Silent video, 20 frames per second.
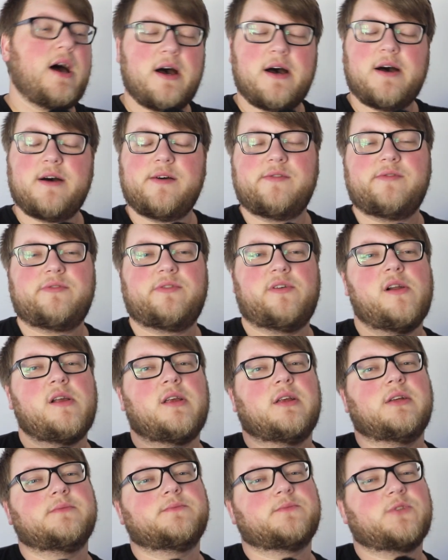of
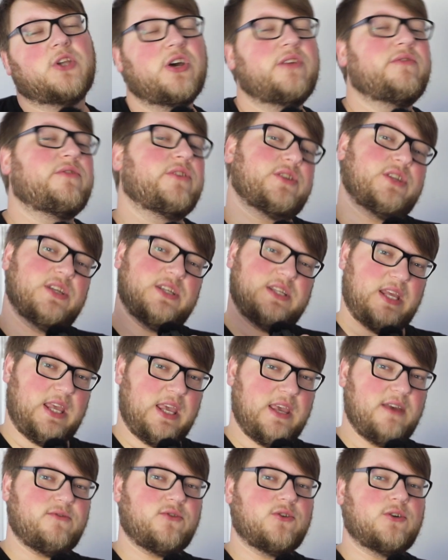good versus
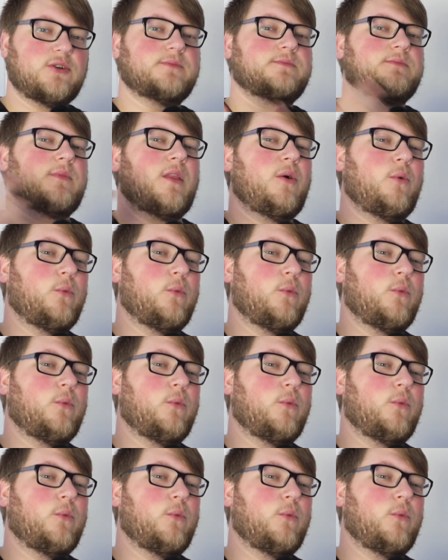evil,